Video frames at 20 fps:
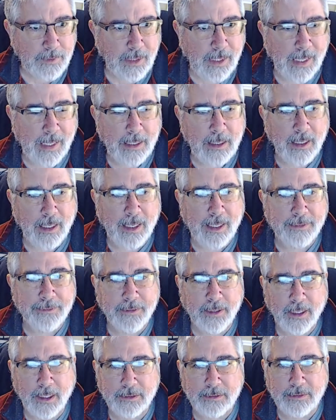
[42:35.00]
I
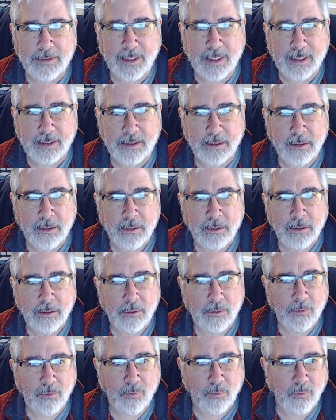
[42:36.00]
thought that,
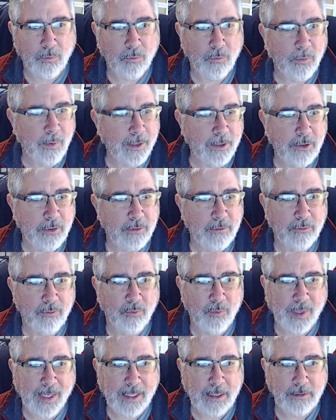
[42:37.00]
why
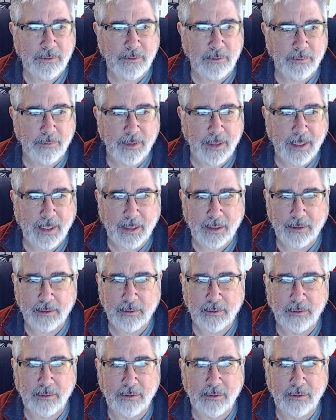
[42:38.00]
couldn't Wayne do that?